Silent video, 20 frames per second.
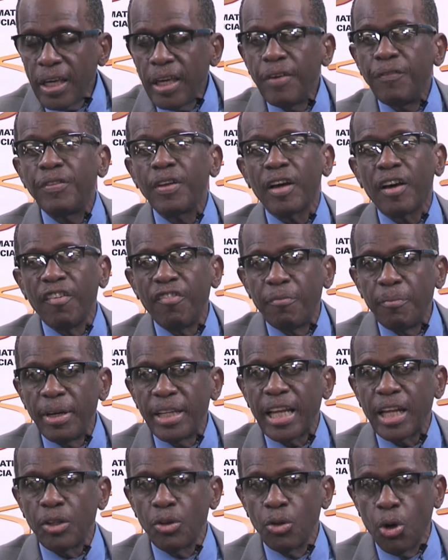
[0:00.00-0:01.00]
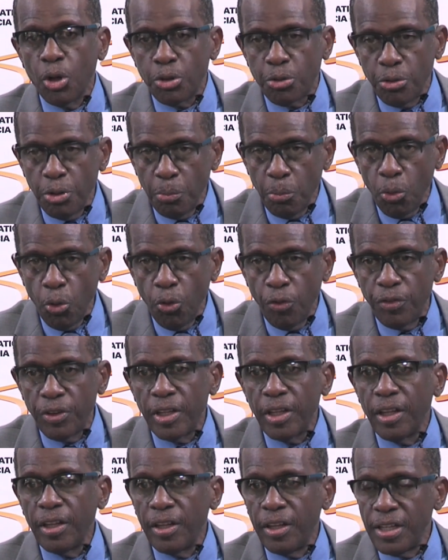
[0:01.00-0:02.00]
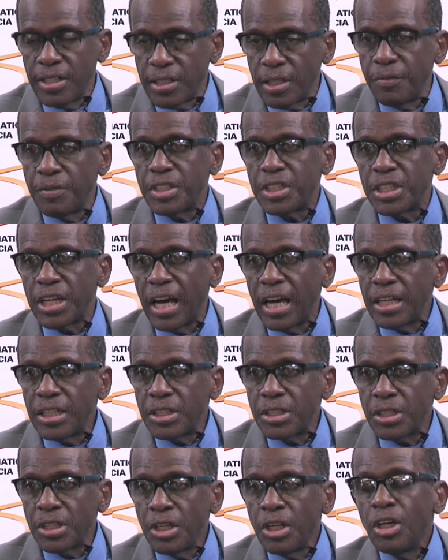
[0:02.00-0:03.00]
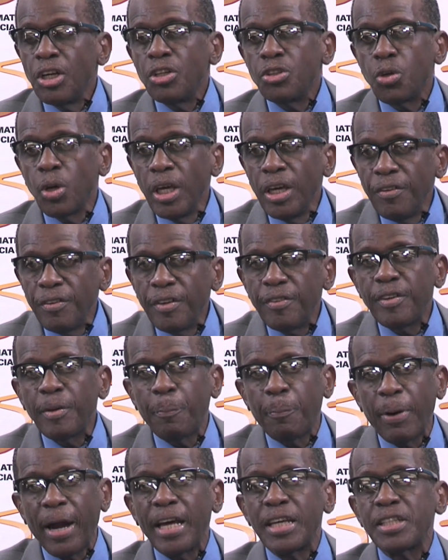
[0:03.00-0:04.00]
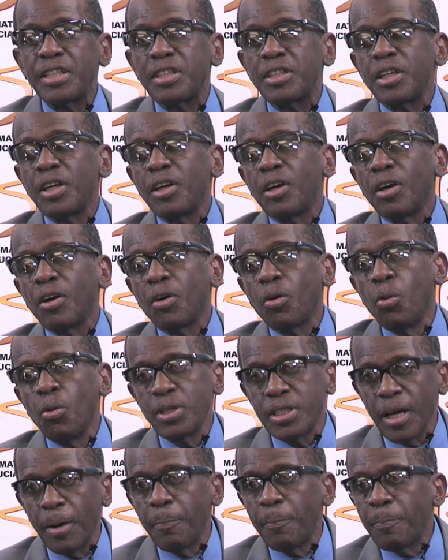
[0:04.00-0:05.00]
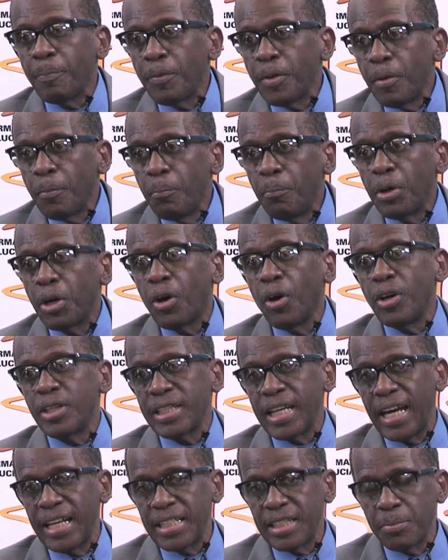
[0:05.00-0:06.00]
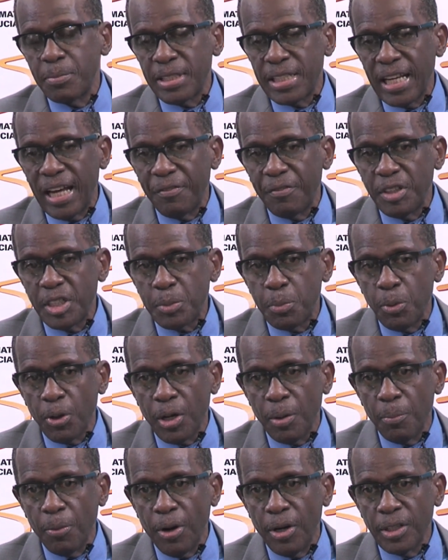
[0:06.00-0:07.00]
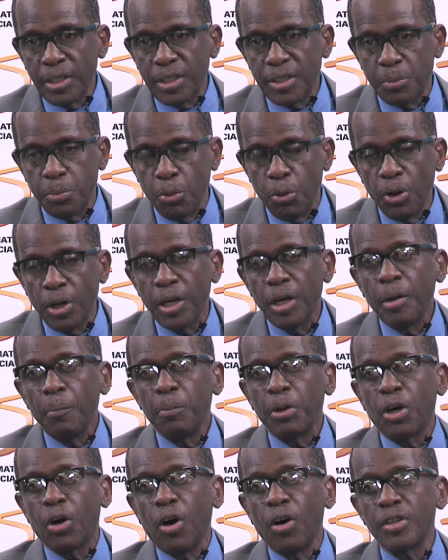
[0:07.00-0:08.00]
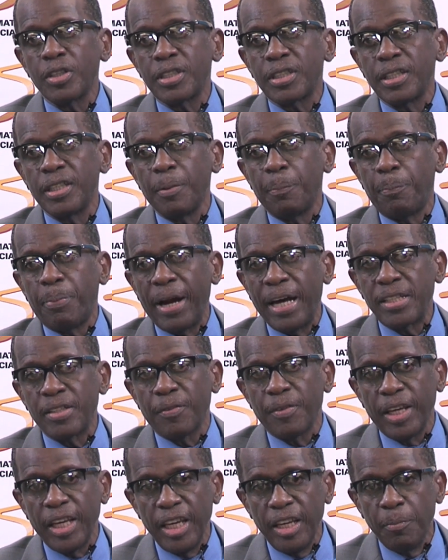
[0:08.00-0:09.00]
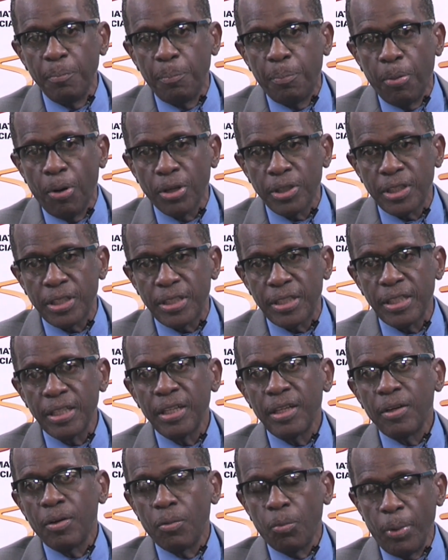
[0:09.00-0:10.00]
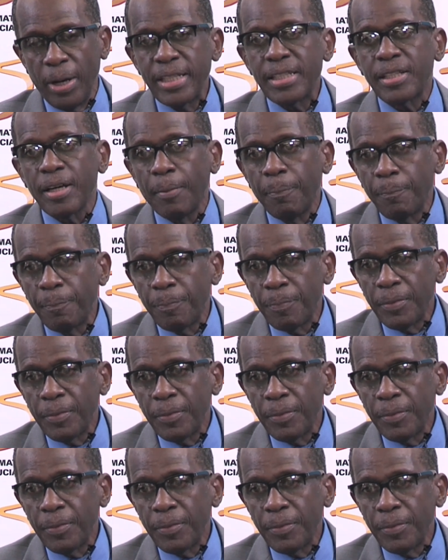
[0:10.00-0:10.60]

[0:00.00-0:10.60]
if the government had not removed this service charge. So even if the price goes up, because as Ms. Laffey spoke, because the price of the import went up,